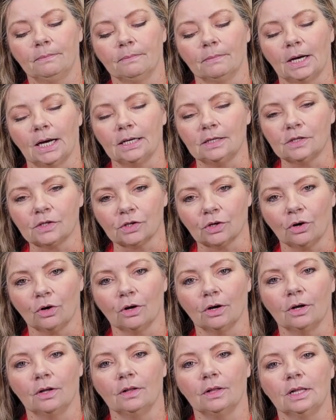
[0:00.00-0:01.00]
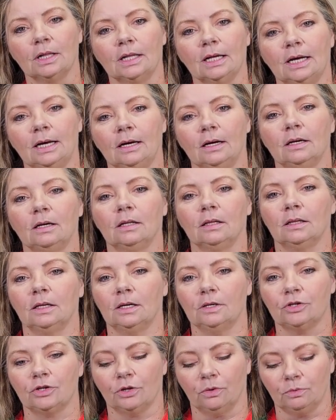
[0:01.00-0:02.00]
I saw like they
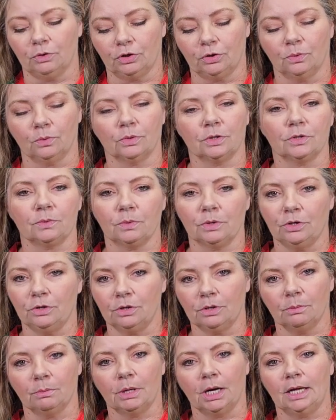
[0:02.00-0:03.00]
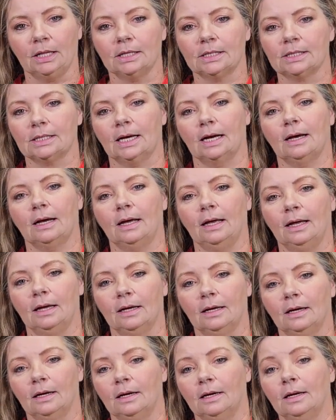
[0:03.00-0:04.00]
show stores where you can buy this at,
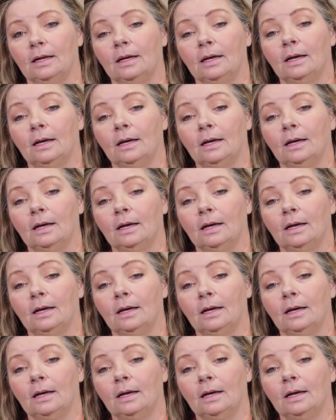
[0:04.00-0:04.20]
and